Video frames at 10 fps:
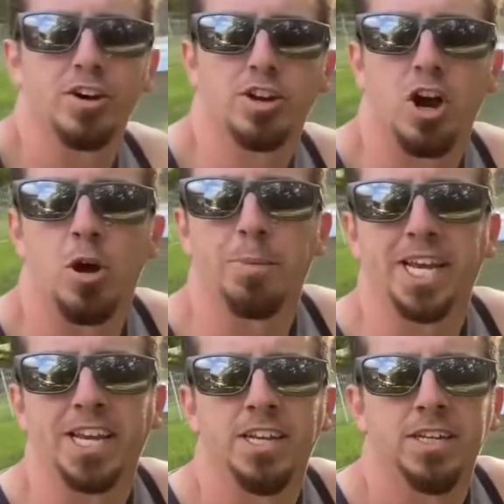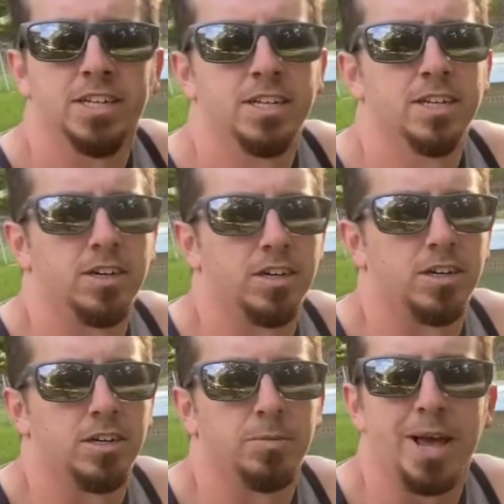coming
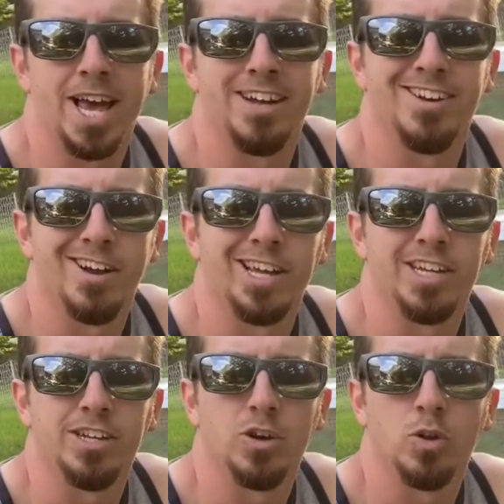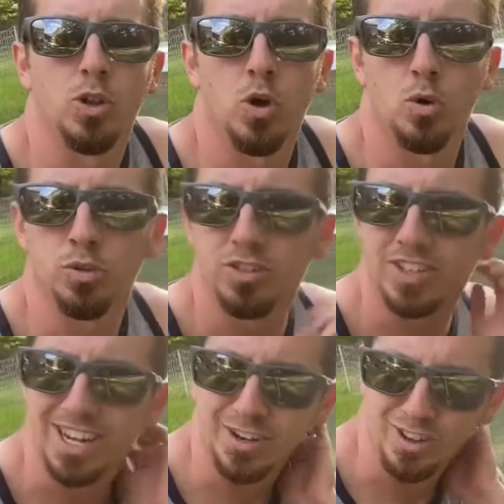at night. Lows,
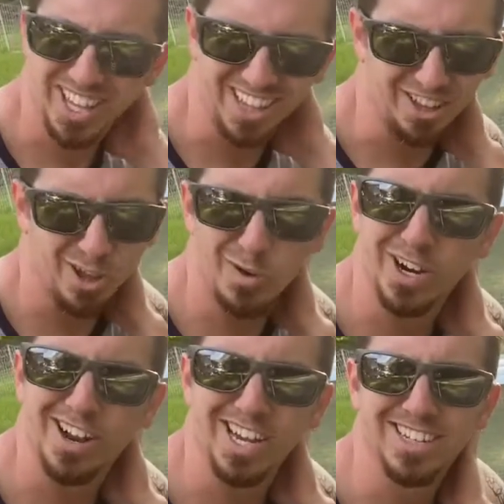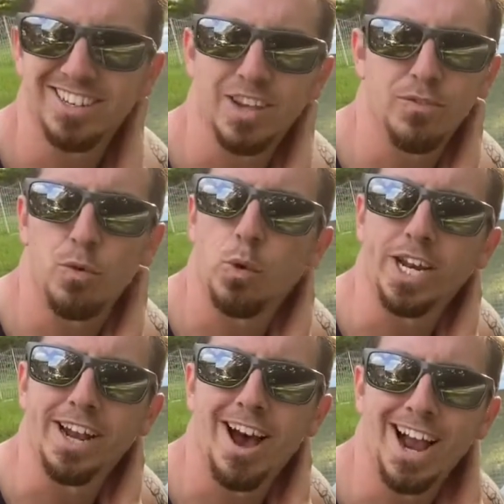I know like the low tonight is like
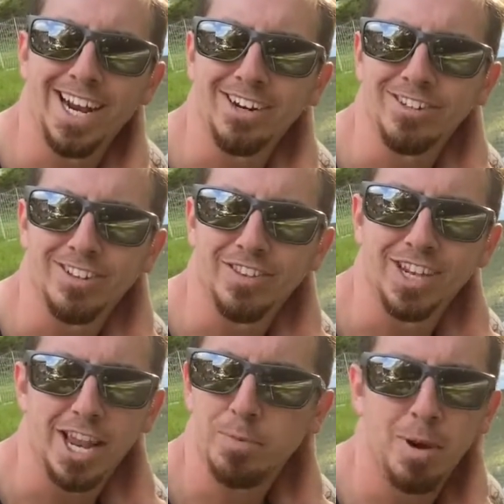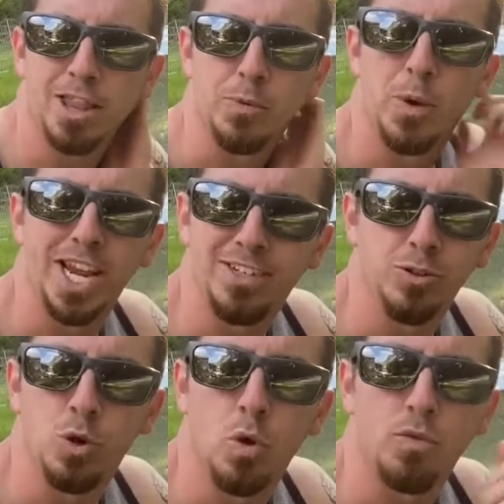49 or something. That's probably way too
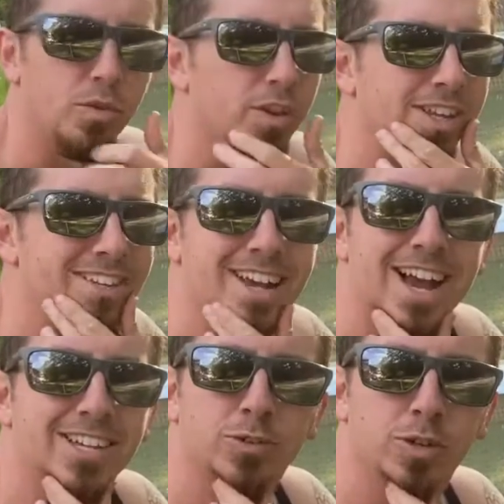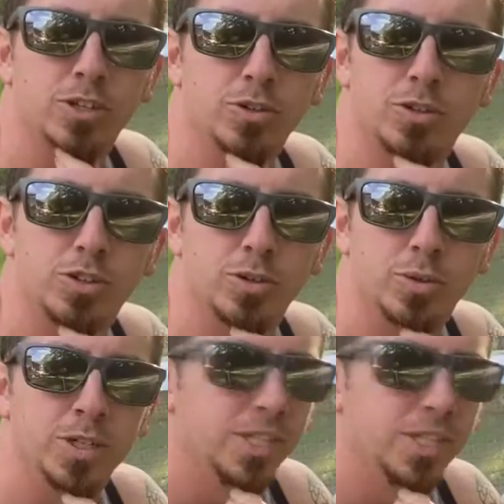cold for these guys who are used to,